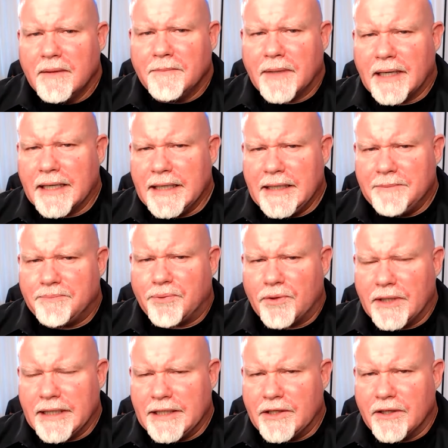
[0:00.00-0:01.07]
but I eat
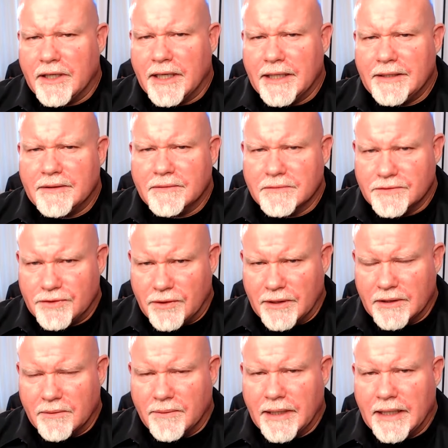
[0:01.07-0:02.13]
pretty good during
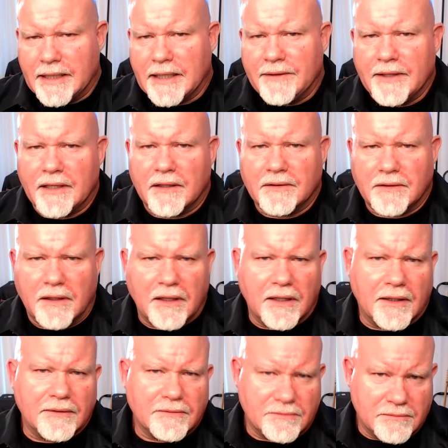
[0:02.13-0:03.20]
the week, and then
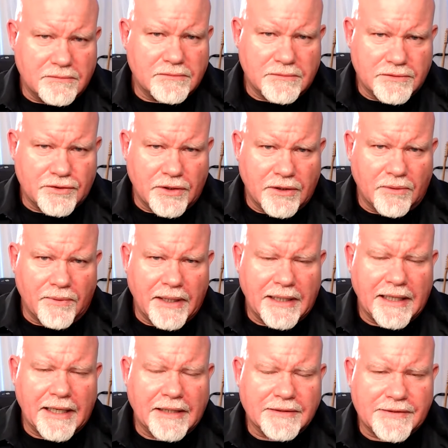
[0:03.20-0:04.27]
during the
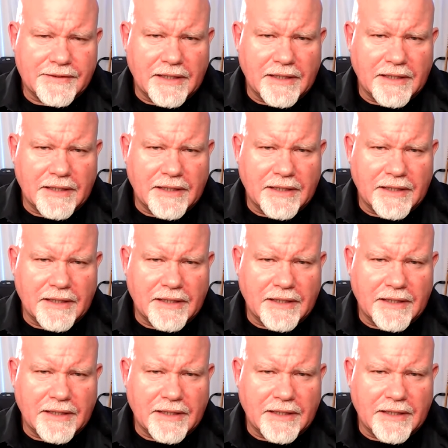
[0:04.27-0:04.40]
weekends,